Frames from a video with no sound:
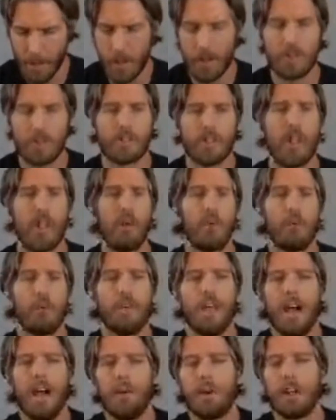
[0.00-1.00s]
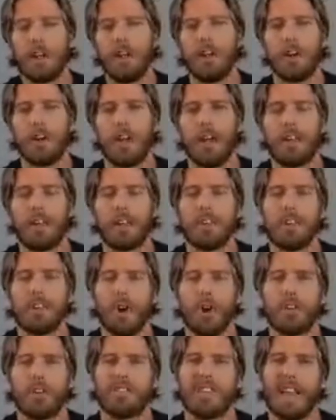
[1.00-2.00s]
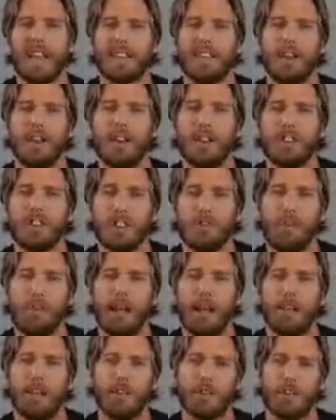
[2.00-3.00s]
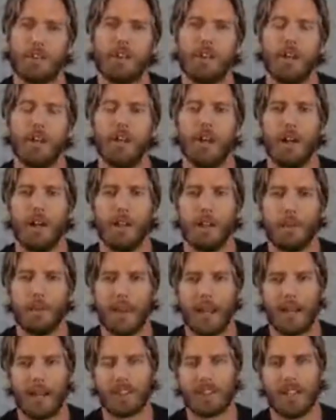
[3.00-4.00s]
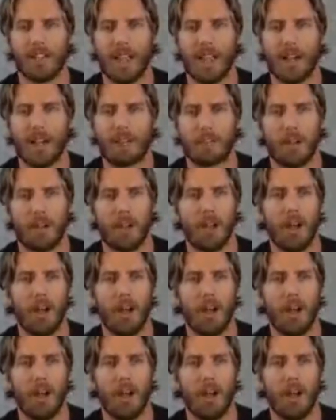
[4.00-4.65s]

So now we're going to look at the technology pillars that we actually have